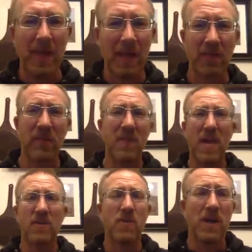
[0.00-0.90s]
to answer
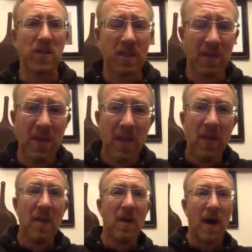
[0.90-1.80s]
that question.
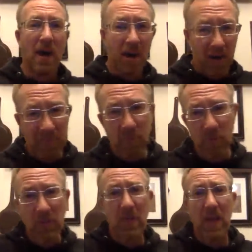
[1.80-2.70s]

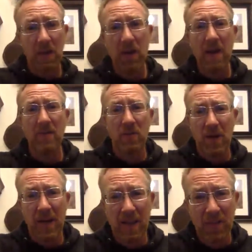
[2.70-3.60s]
Unfortunately, I don't have a
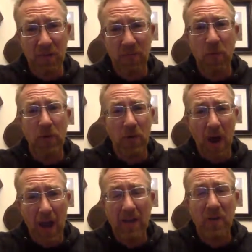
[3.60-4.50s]
great answer for you.
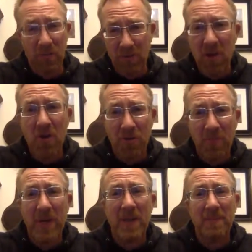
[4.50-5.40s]
I don't know,
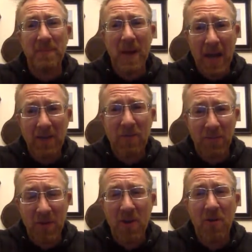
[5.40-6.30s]
man. I don't
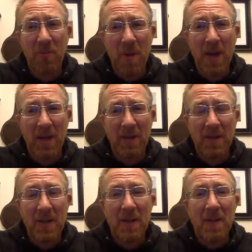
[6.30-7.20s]
know.
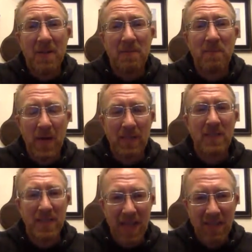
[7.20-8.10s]
My
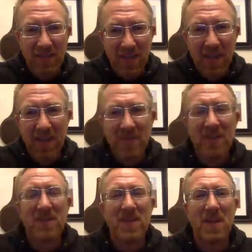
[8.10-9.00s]
sense is
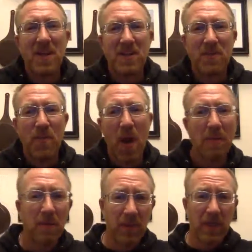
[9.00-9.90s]
that it's
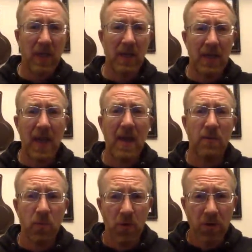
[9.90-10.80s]
probably going to get
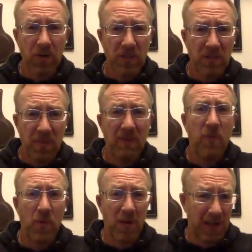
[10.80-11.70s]
worse
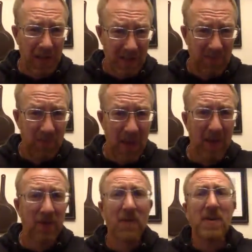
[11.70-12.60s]
before it gets
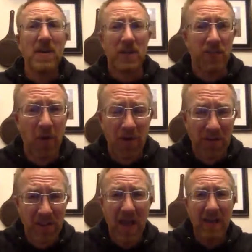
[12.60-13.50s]
better as far
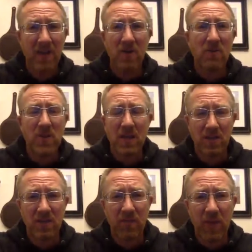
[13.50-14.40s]
as that goes. I
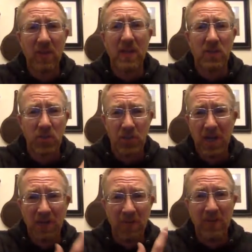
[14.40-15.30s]
just feel like
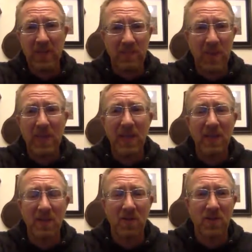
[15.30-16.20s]
generally
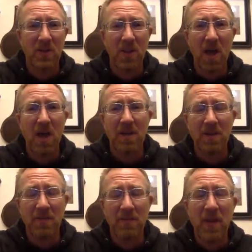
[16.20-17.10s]
speaking, there's a lot
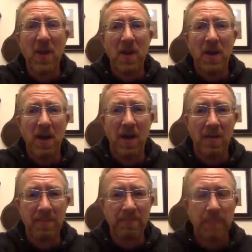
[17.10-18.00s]
of
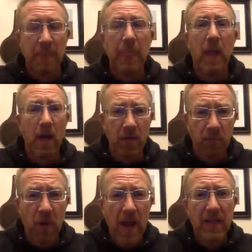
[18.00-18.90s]

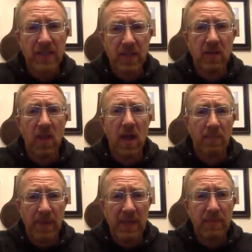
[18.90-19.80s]
unrest and a lot of
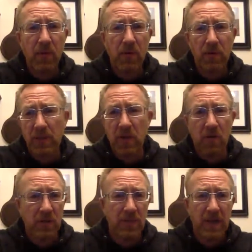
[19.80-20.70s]
people, you know,
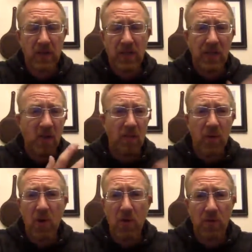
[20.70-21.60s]
especially, you know,
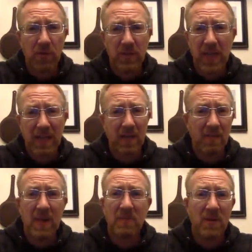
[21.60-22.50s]
pro Second
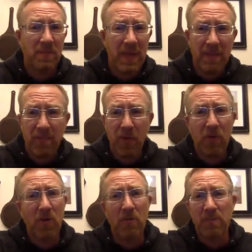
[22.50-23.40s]
Amendment
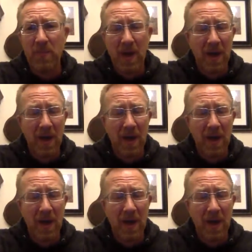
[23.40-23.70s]
people